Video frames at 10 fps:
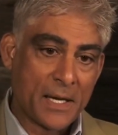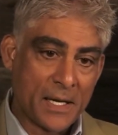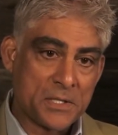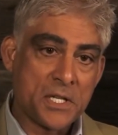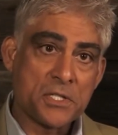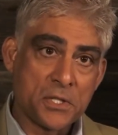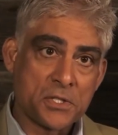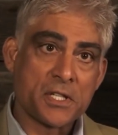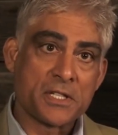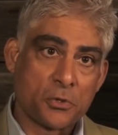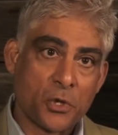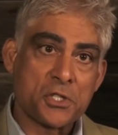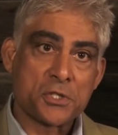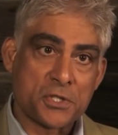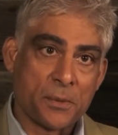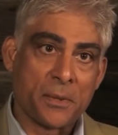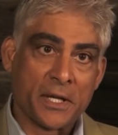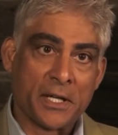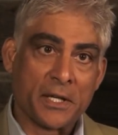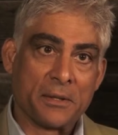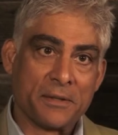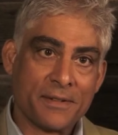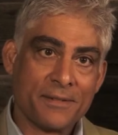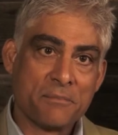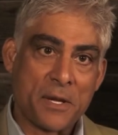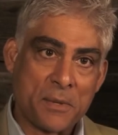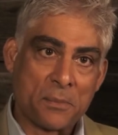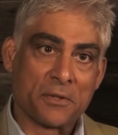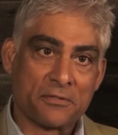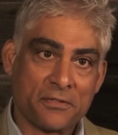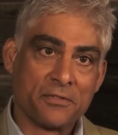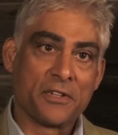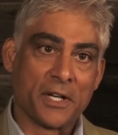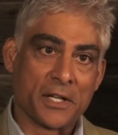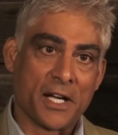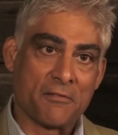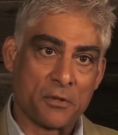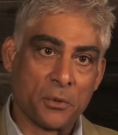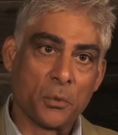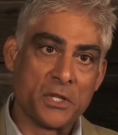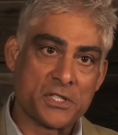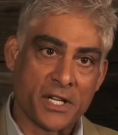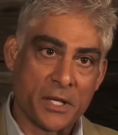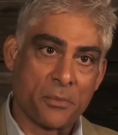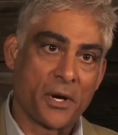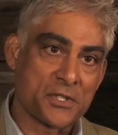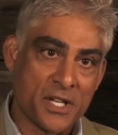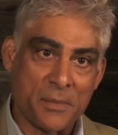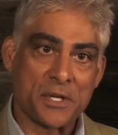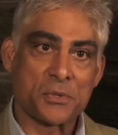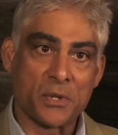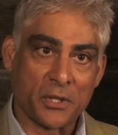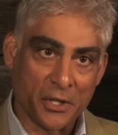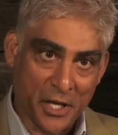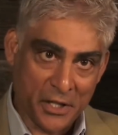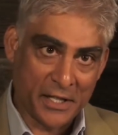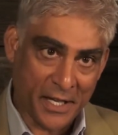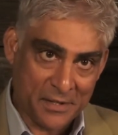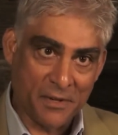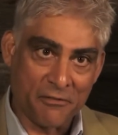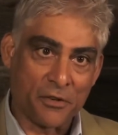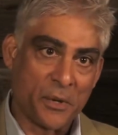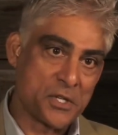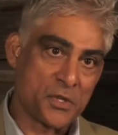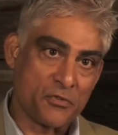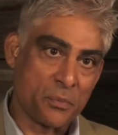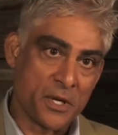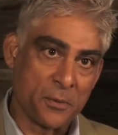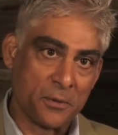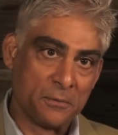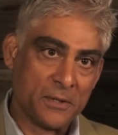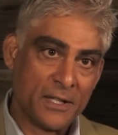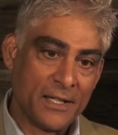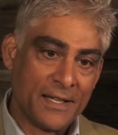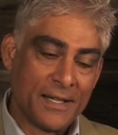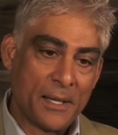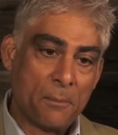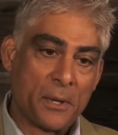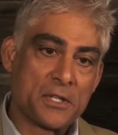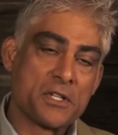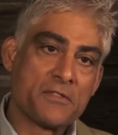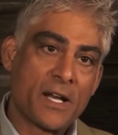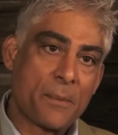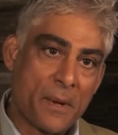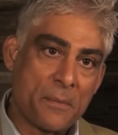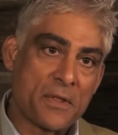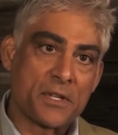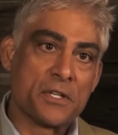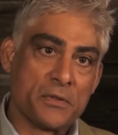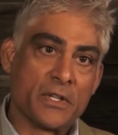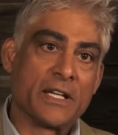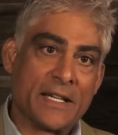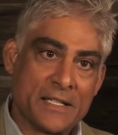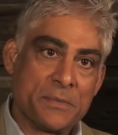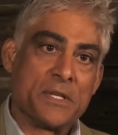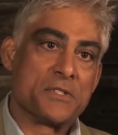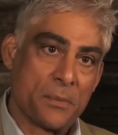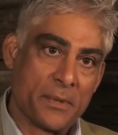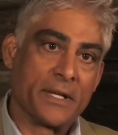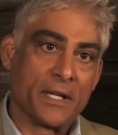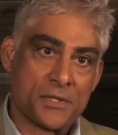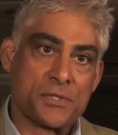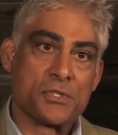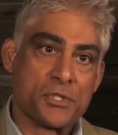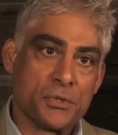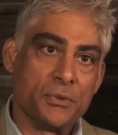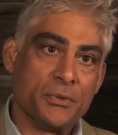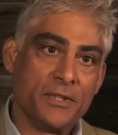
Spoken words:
it's easy to sit and question somebody and make people feel uncomfortable. We study proxemics, we learn how to get information from people. But to develop empathy, you really need to be in somebody else's shoe.